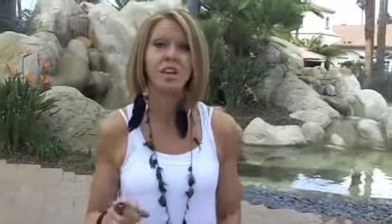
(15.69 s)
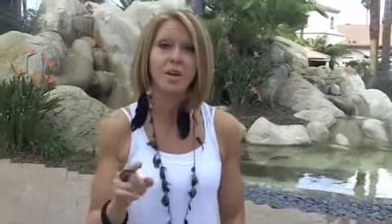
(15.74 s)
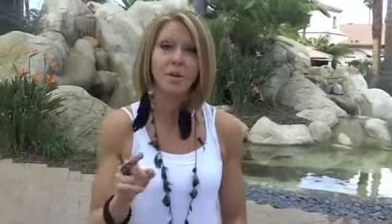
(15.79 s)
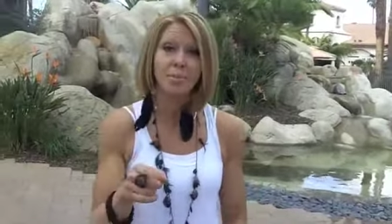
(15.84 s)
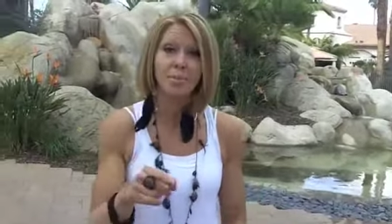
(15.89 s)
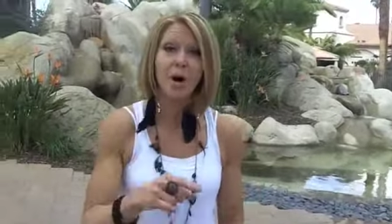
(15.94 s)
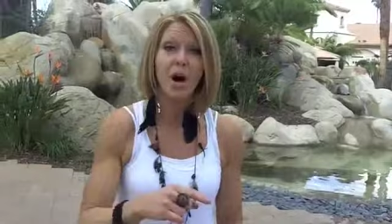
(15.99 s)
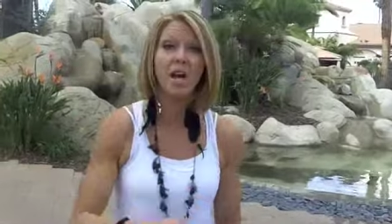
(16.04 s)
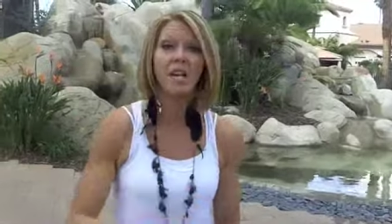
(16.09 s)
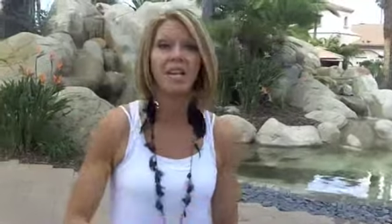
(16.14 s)
in their
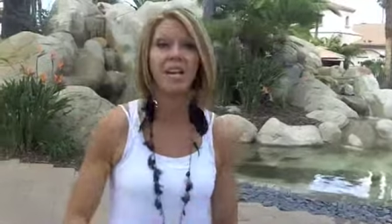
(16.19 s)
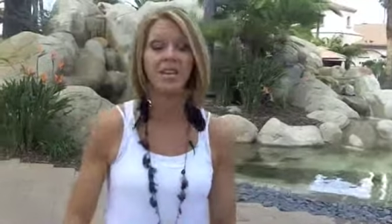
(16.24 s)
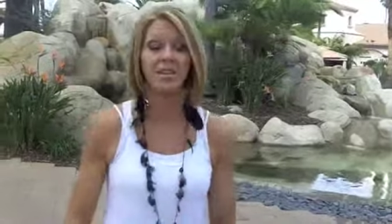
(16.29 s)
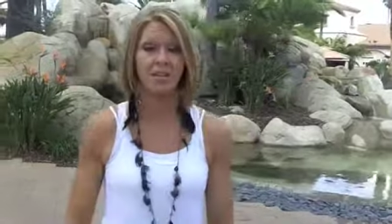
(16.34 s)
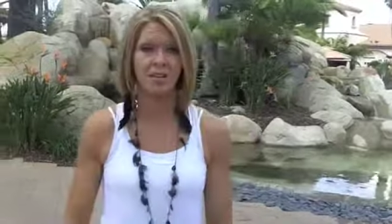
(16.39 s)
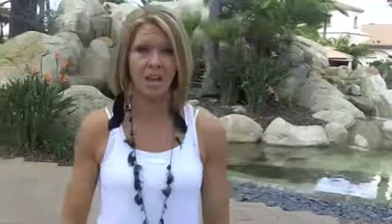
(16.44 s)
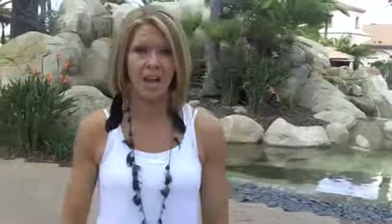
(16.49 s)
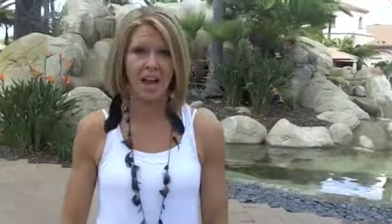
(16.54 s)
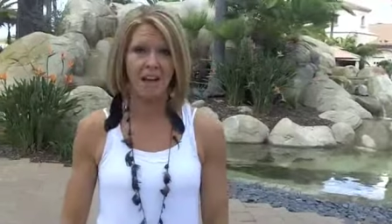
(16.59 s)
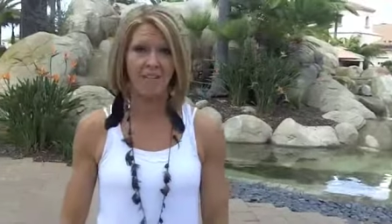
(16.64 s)
body and
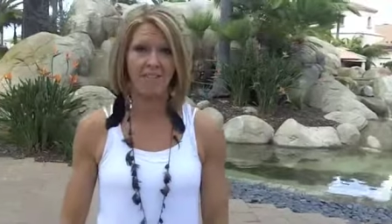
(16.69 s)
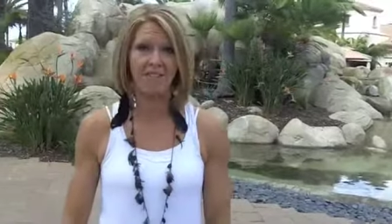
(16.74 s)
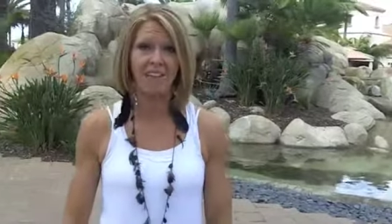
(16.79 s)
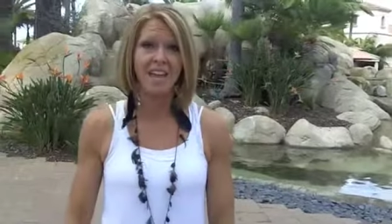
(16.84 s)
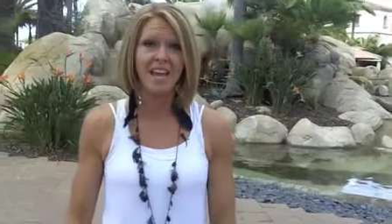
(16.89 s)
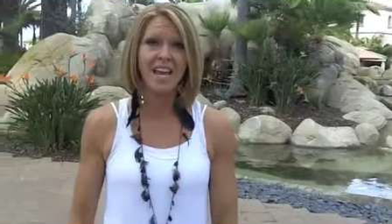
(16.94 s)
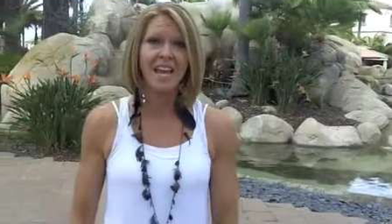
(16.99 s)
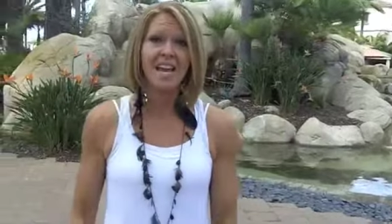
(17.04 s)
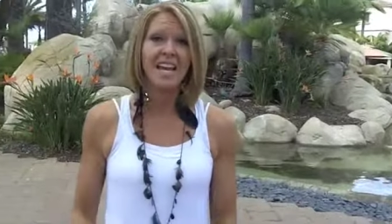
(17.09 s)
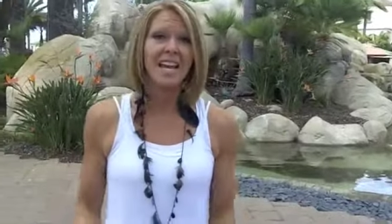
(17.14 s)
their life.
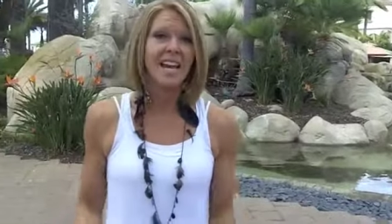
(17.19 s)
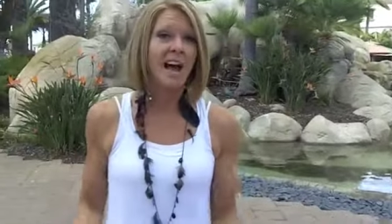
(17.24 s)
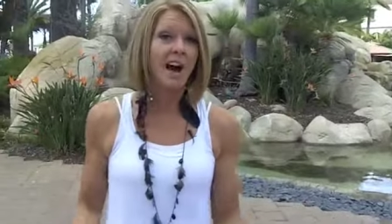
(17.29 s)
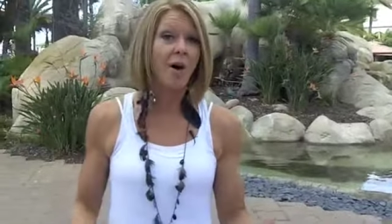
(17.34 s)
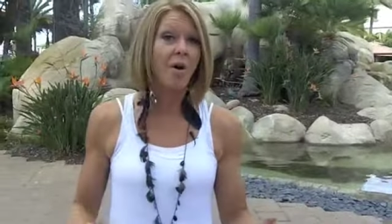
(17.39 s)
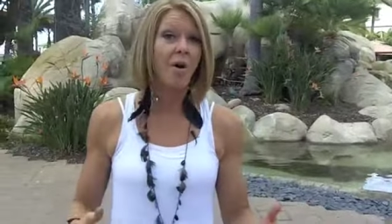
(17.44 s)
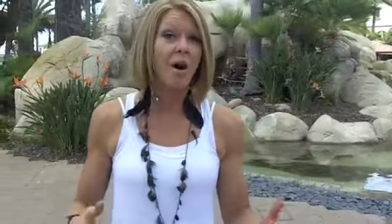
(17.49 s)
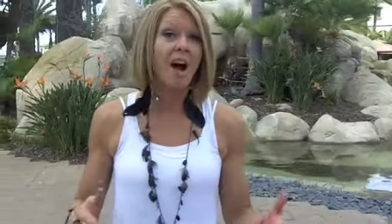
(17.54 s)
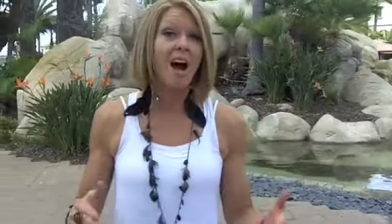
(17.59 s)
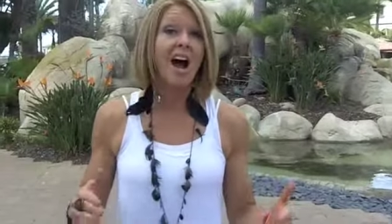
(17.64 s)

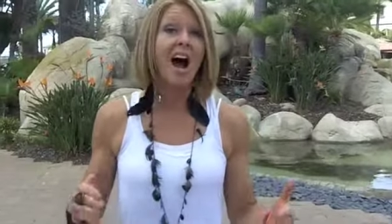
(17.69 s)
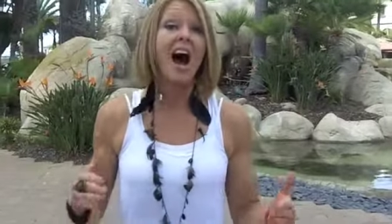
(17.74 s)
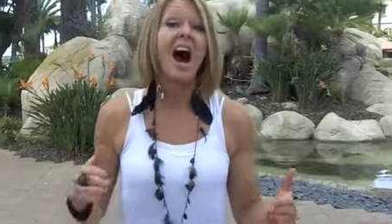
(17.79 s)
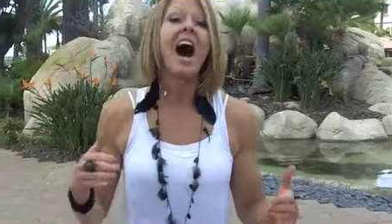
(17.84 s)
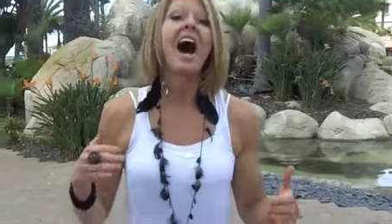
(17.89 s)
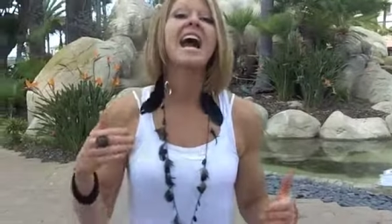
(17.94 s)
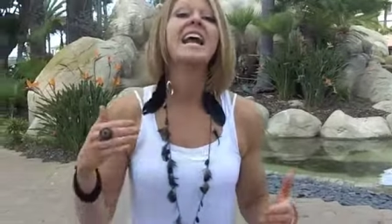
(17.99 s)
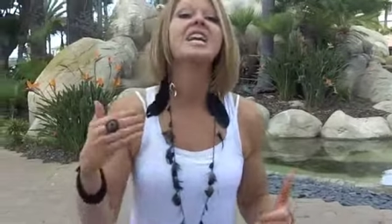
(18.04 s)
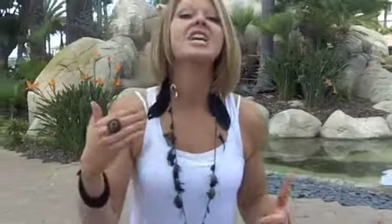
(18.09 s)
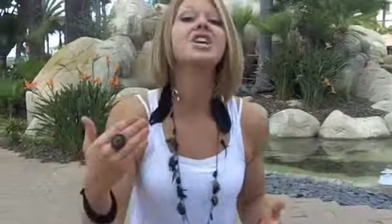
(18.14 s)
Now,
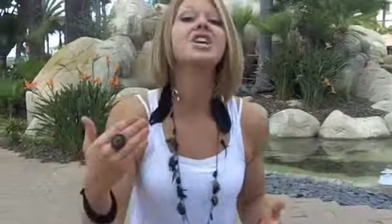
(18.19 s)
I